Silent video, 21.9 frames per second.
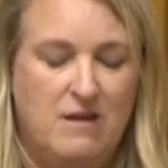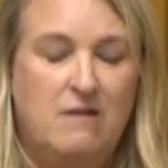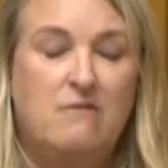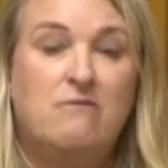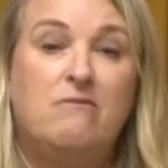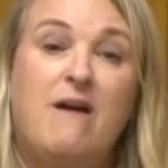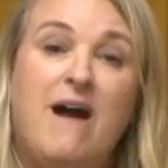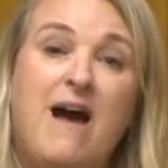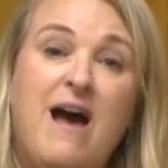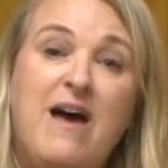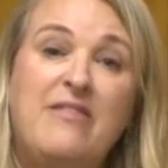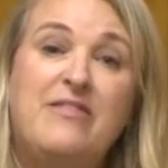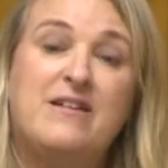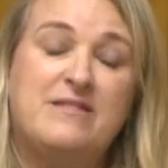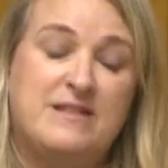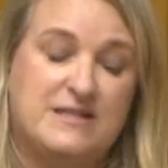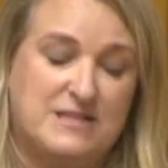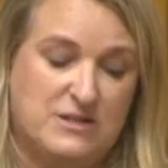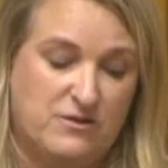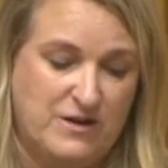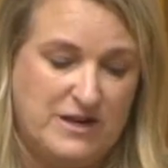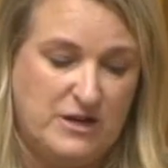Rather,
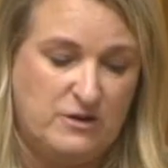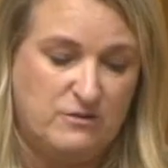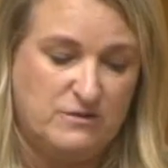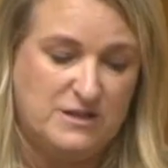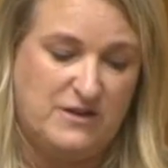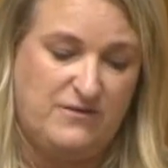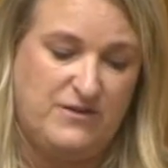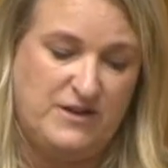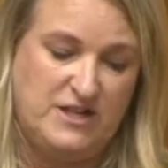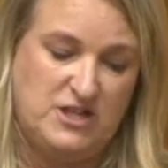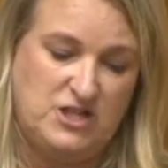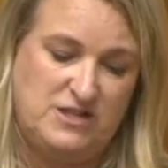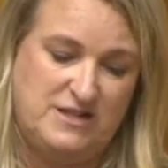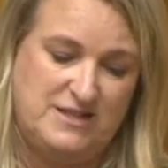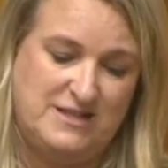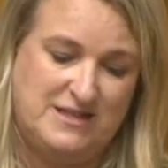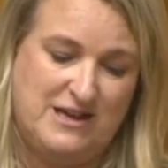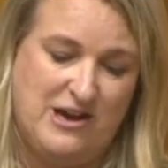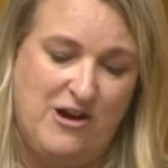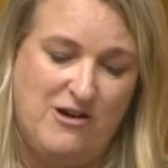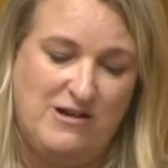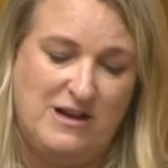this critical definition is
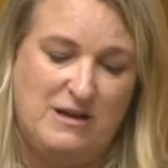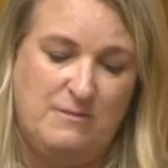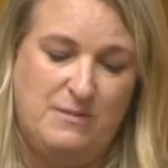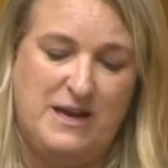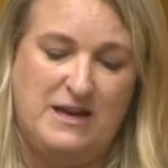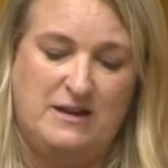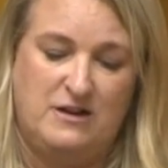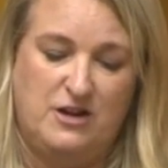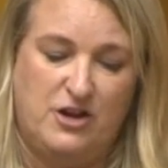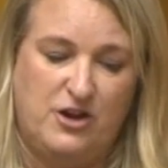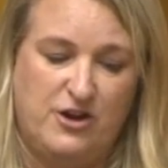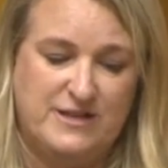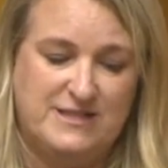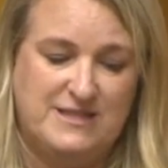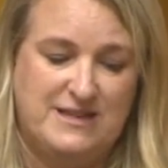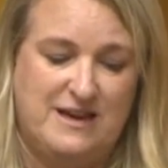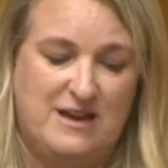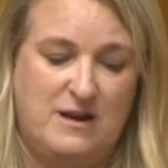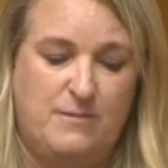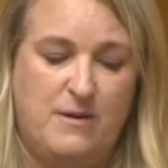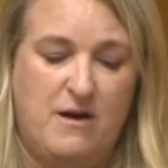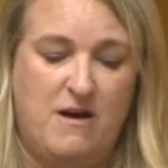currently being
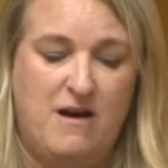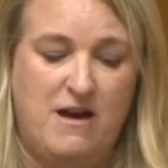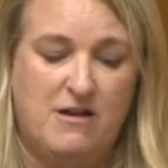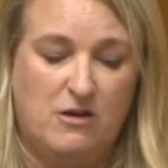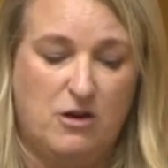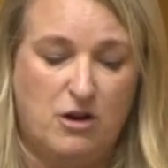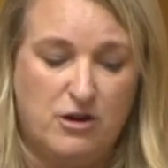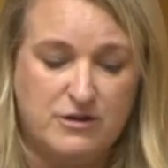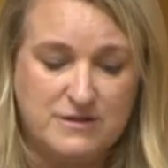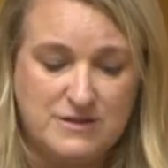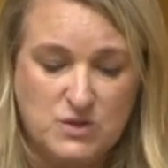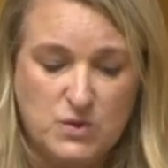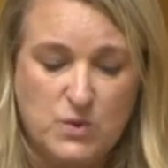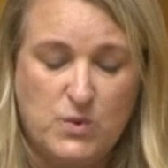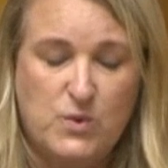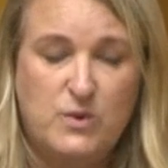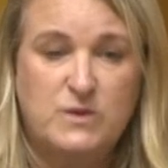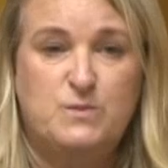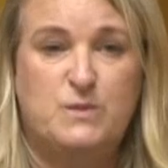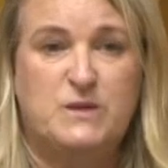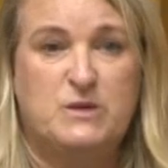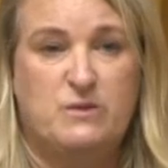negotiated behind closed
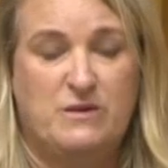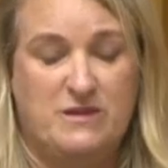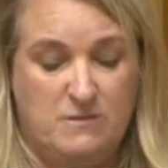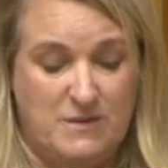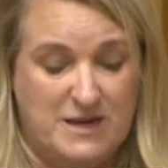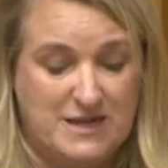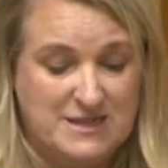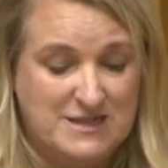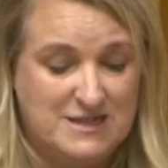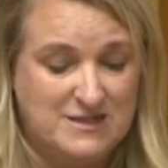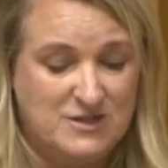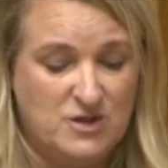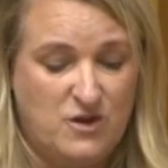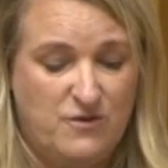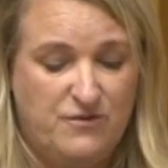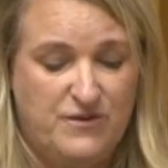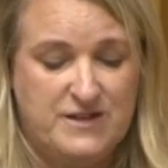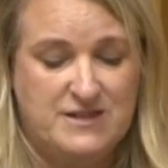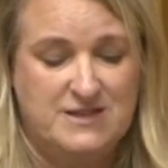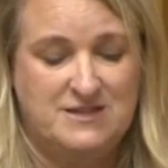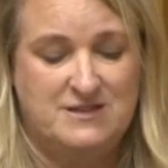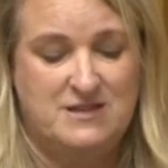doors between the Minister's
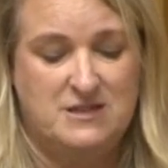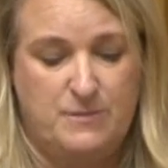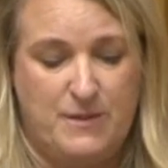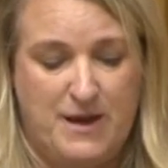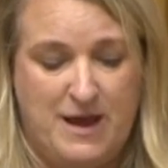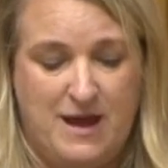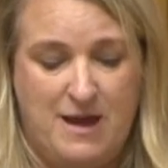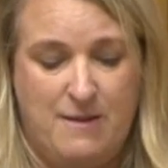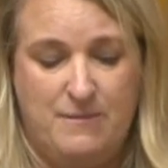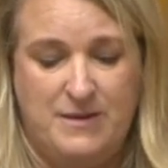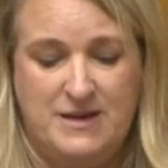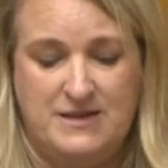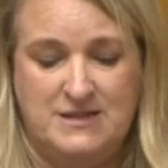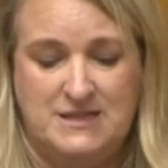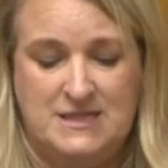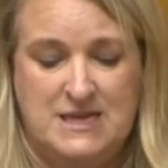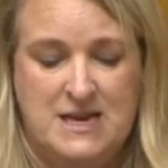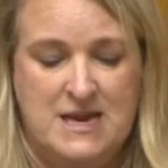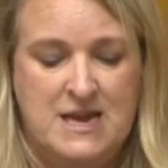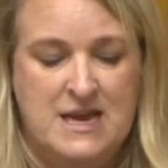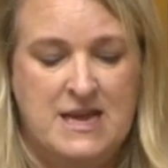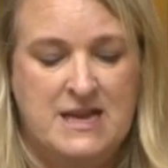Office, the Department,
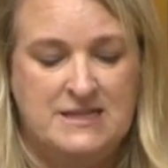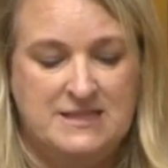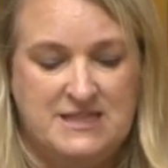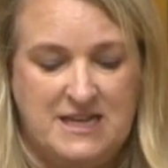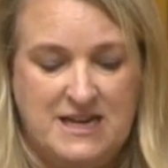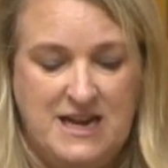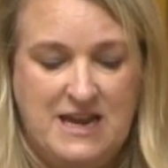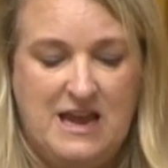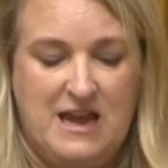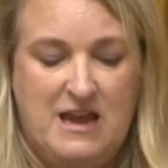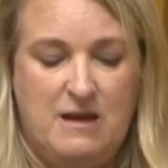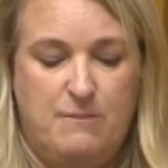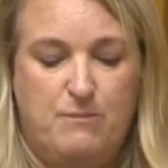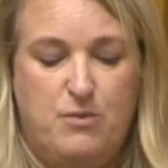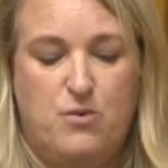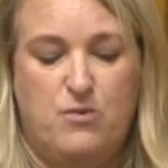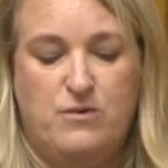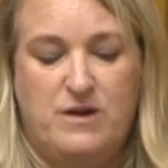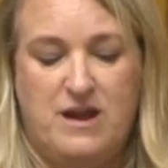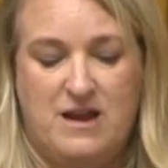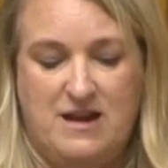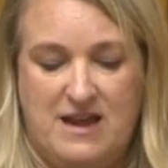Sydney
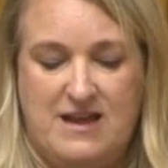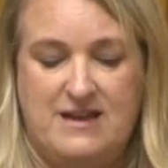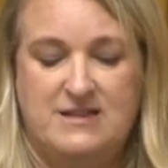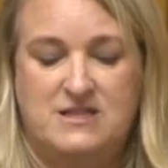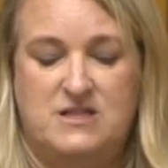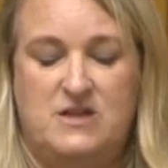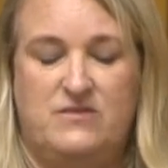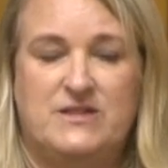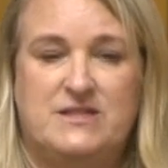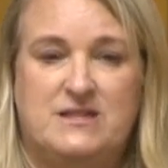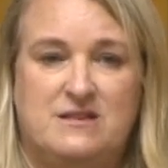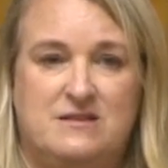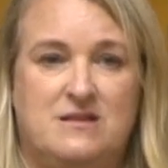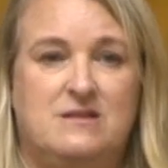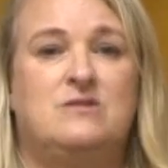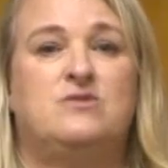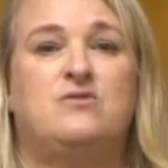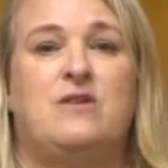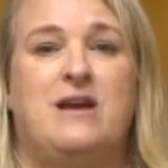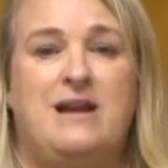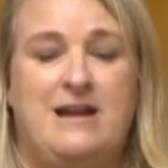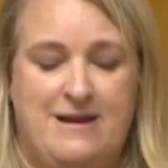Airport and Air Services
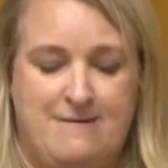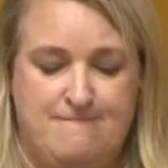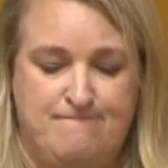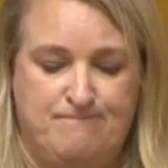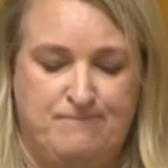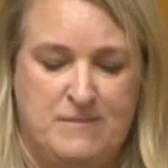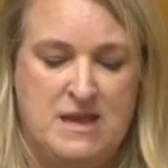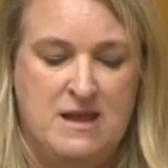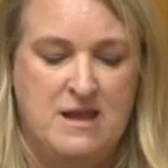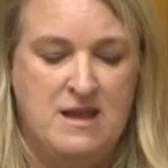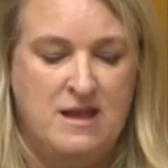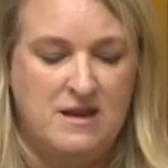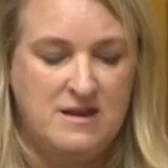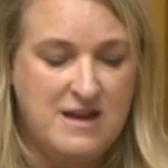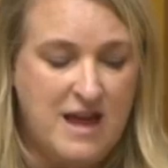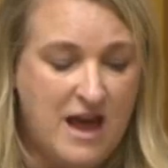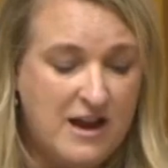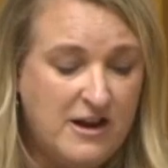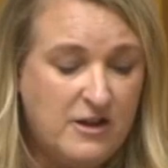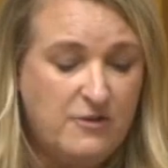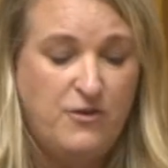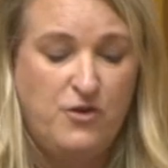Australia,
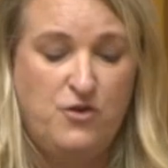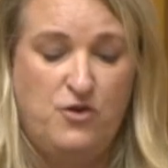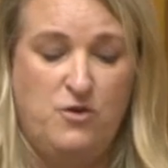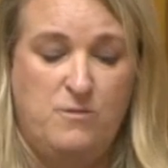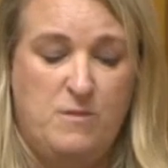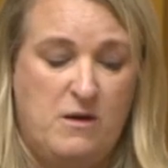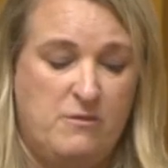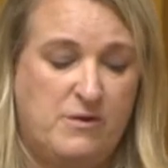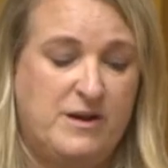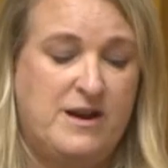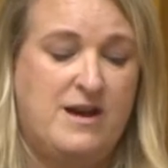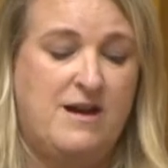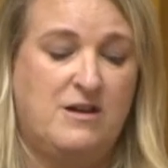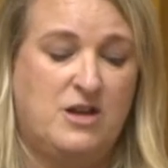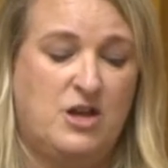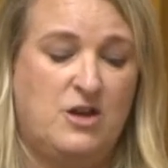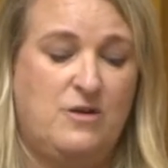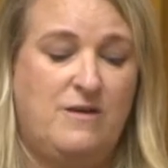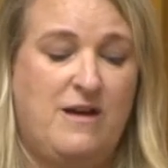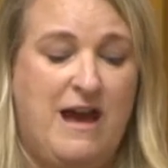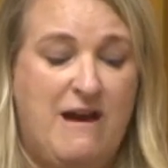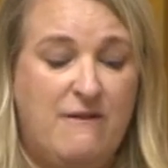none of whom, I would
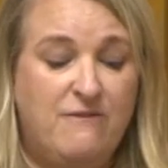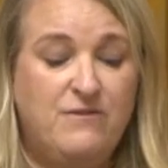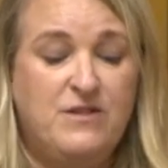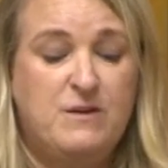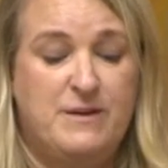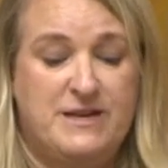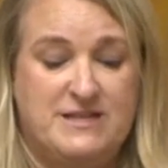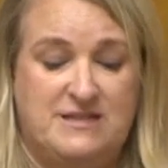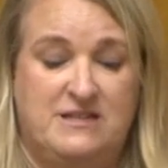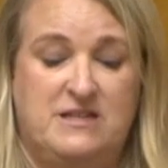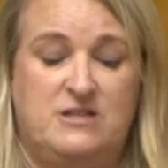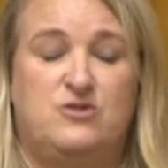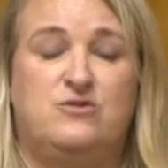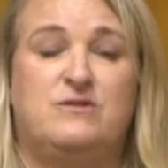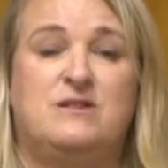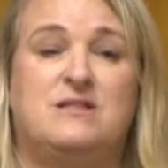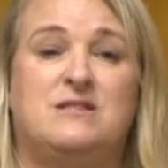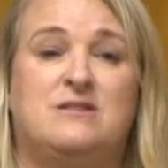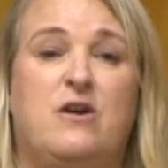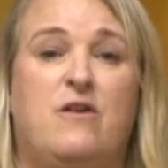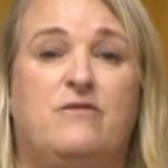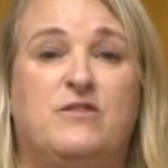argue, have the best
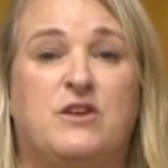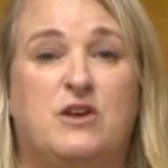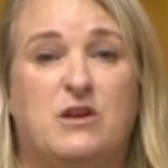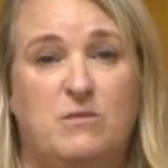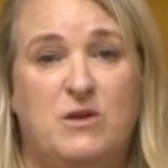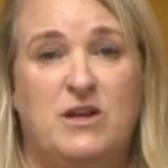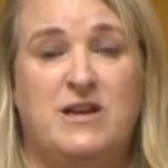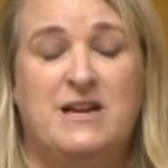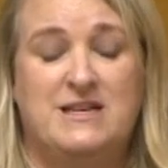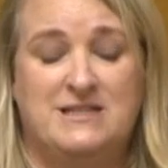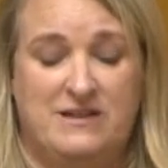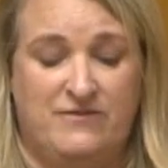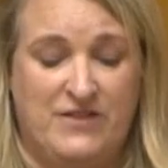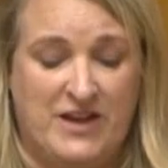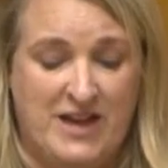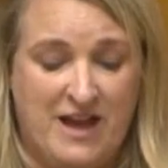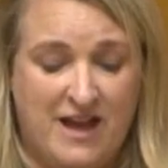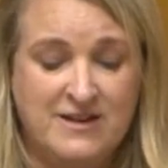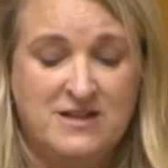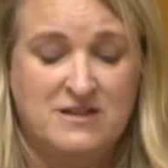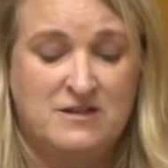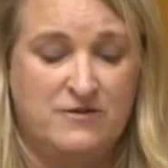interests of the communities living
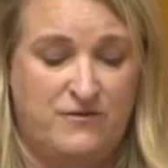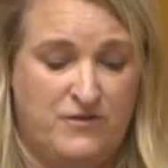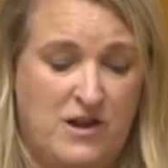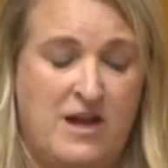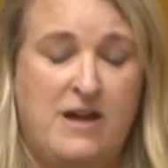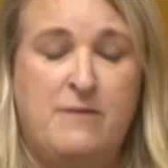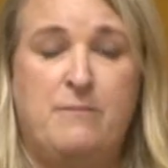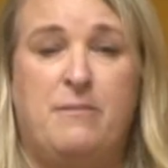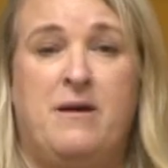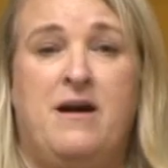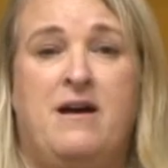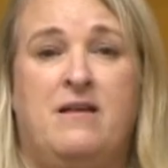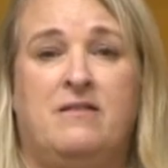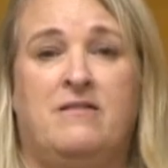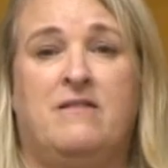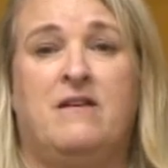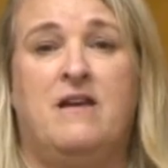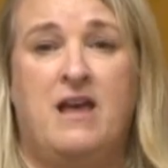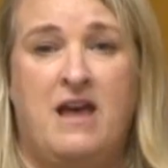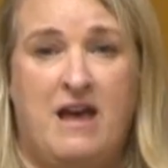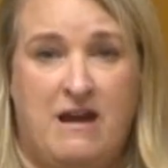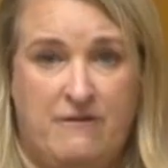under the flight paths
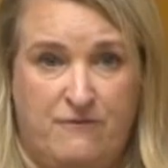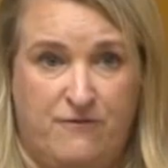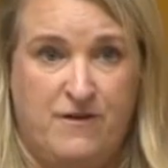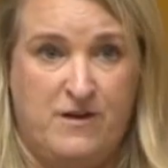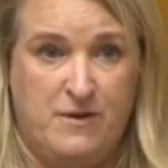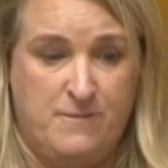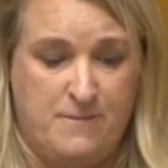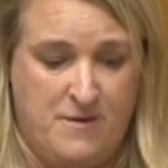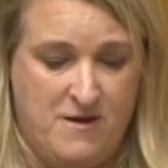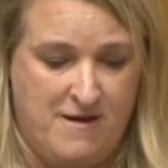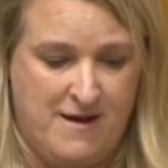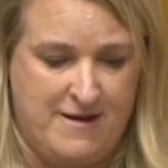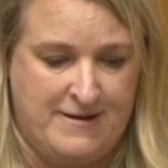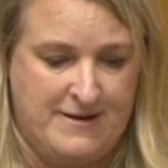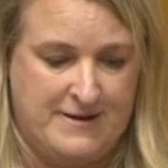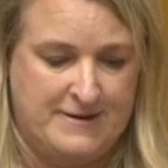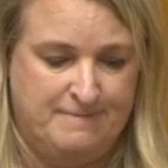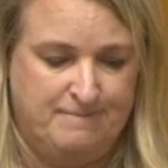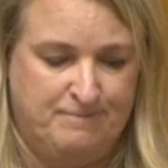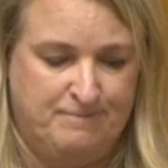at front of mind.